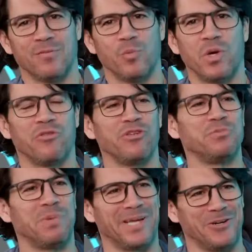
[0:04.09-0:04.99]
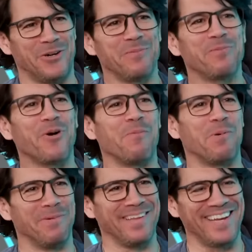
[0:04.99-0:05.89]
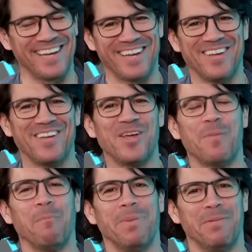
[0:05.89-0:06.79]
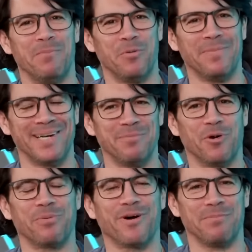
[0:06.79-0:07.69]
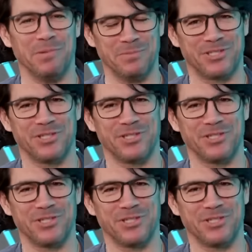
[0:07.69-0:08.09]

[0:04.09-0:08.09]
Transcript: Wealthy's better, probably, but more money, more problems